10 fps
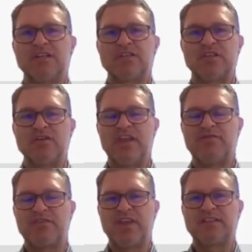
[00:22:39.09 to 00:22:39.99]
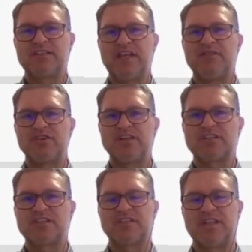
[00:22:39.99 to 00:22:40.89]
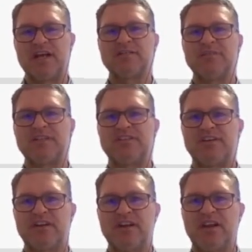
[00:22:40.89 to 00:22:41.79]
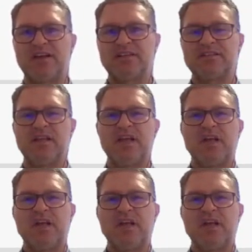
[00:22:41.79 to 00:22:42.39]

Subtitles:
So if risks does materialize,